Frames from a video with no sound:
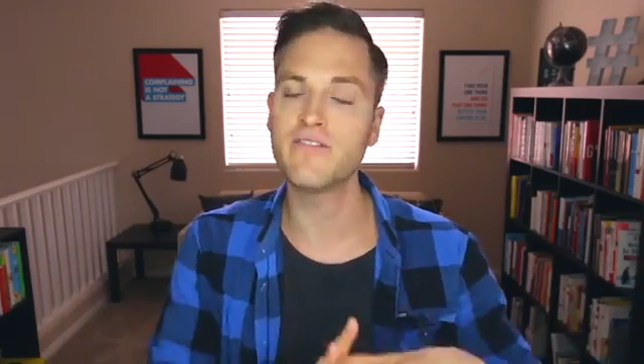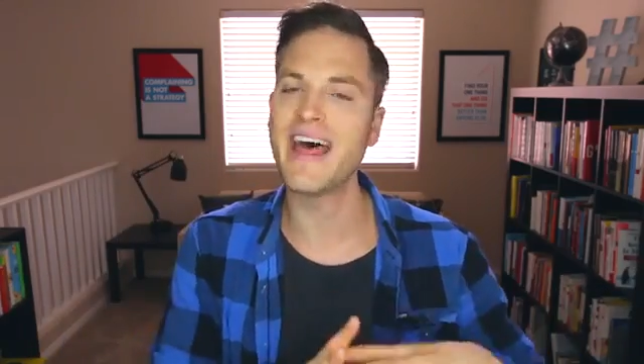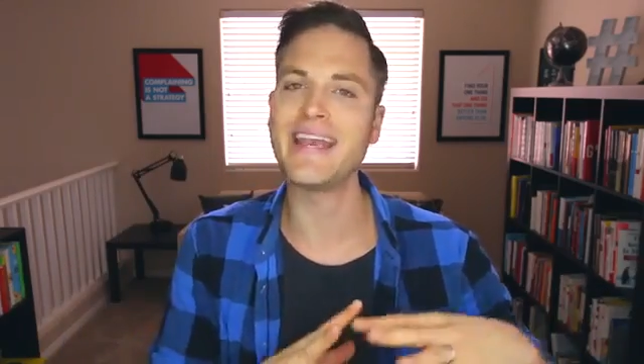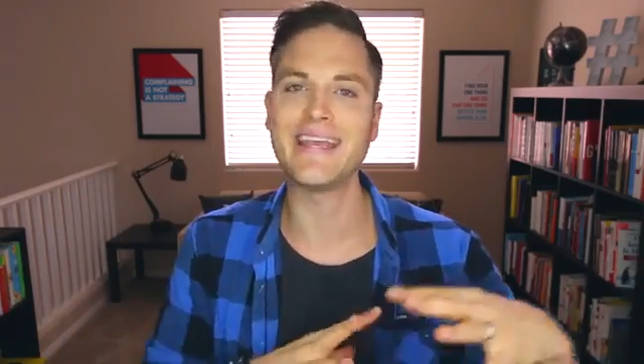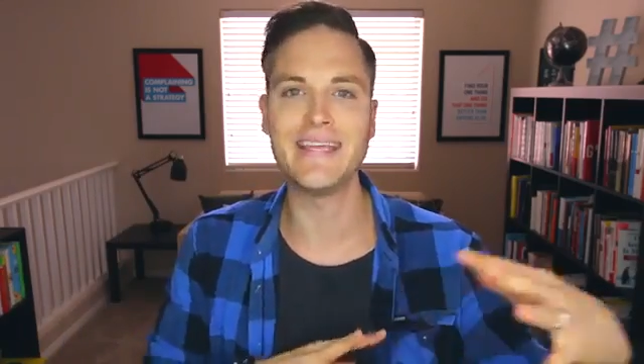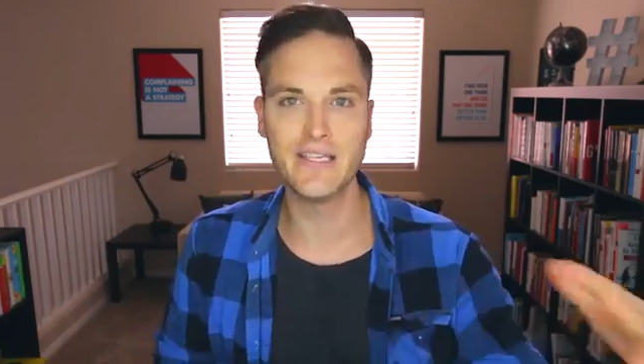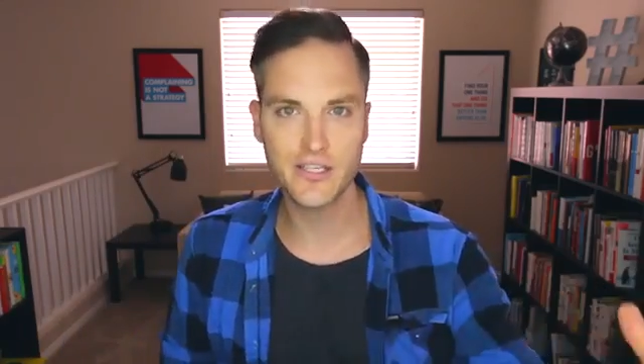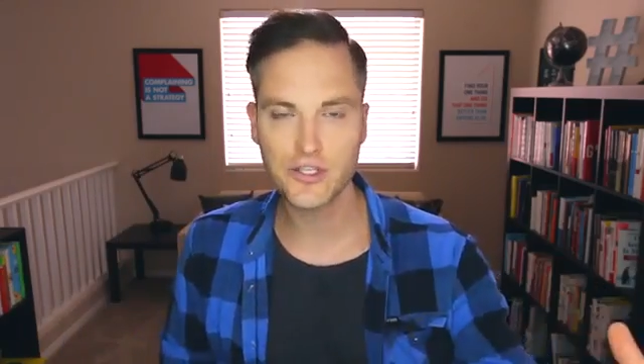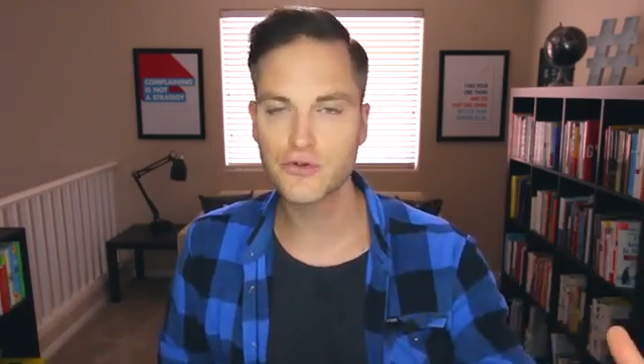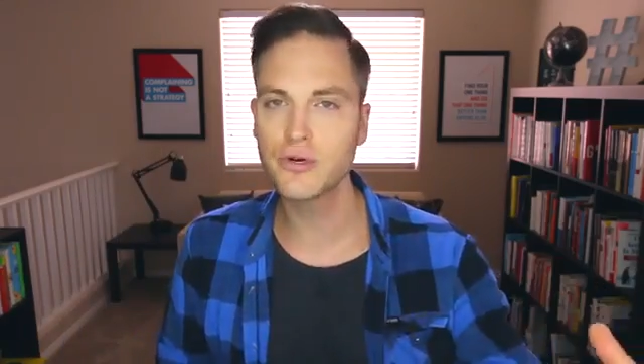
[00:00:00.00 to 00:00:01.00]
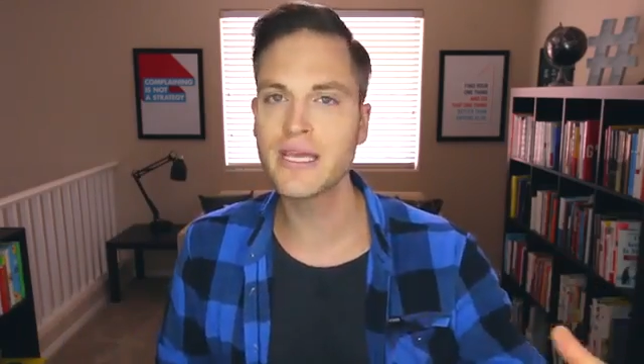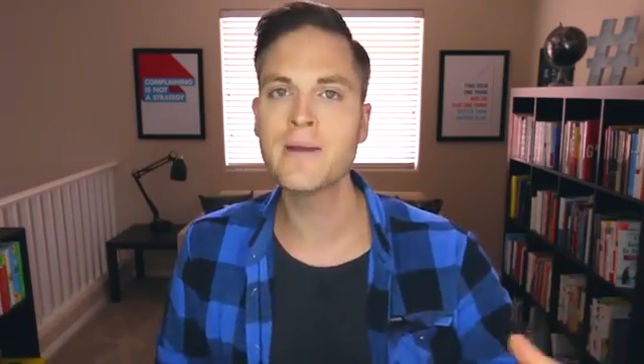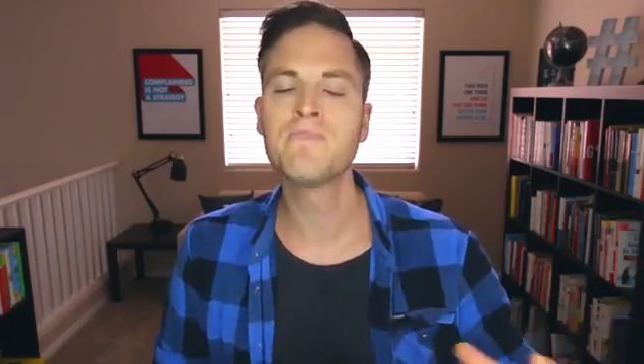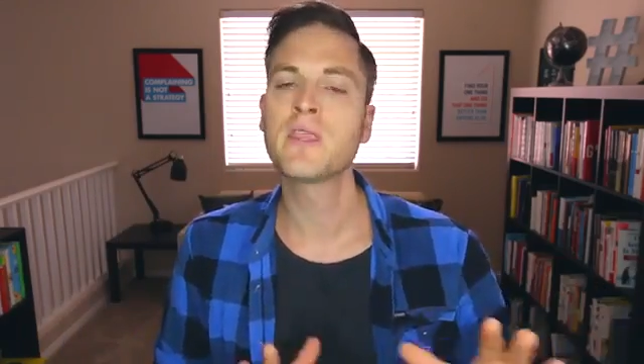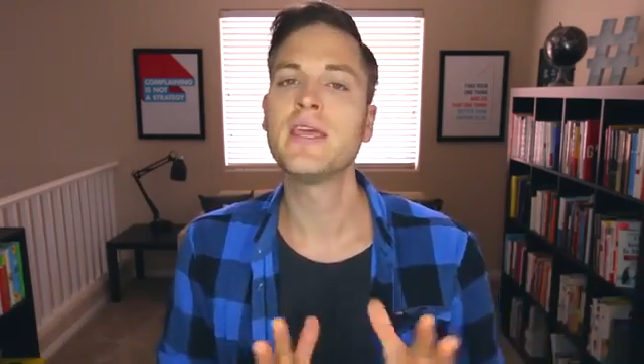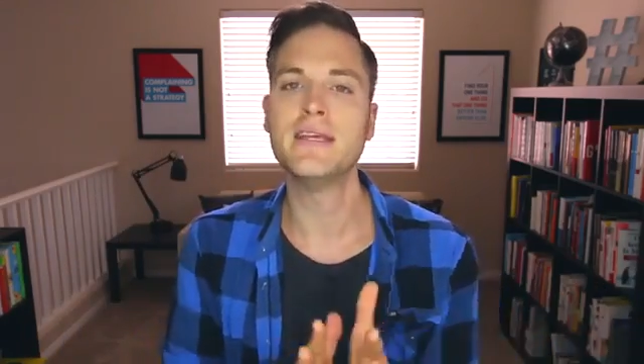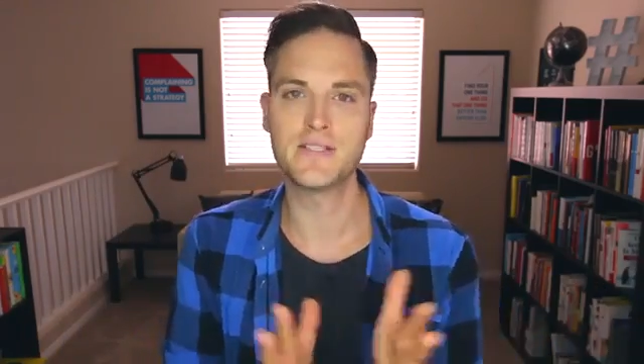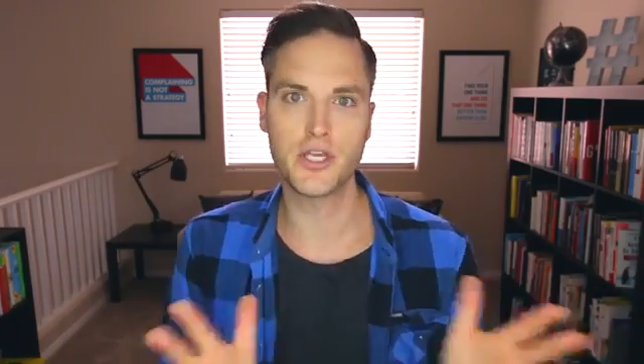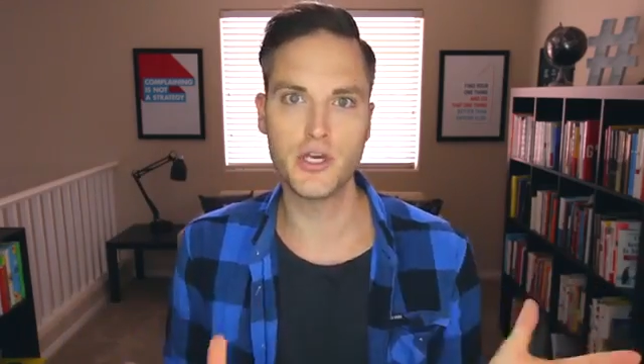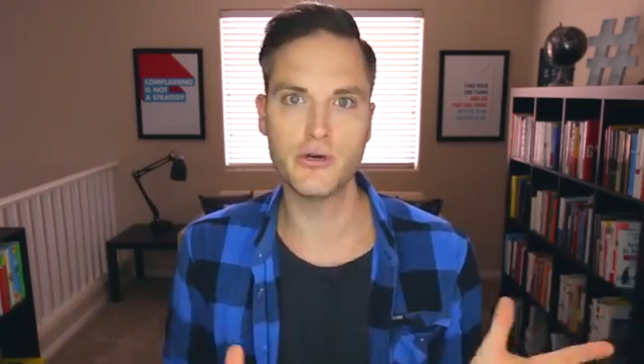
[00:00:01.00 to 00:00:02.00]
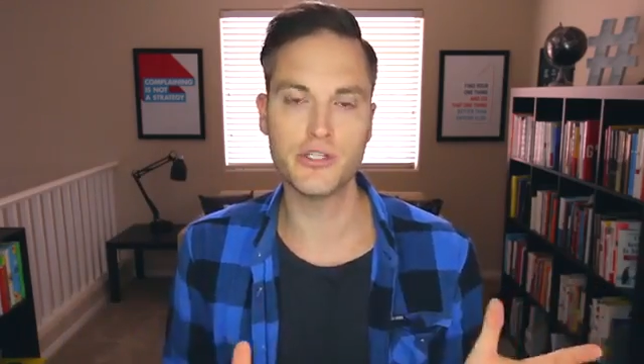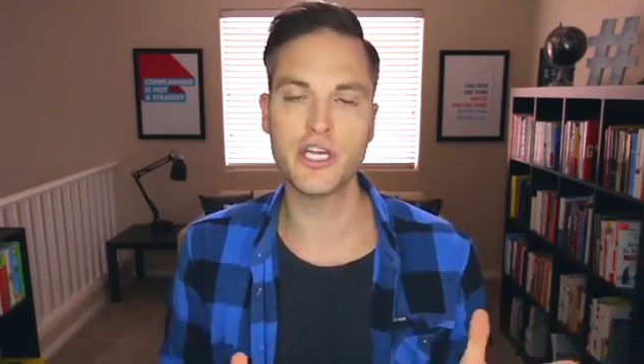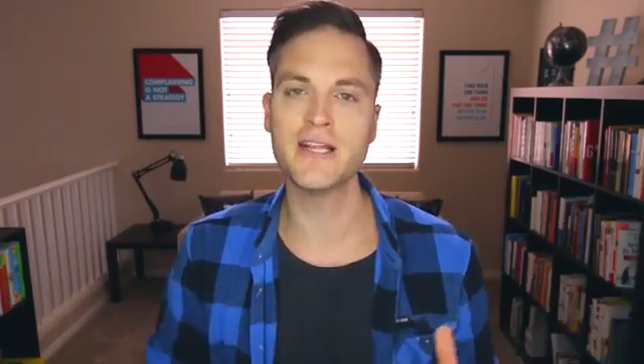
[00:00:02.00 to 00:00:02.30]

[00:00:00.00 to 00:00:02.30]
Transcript: of that industry is huge.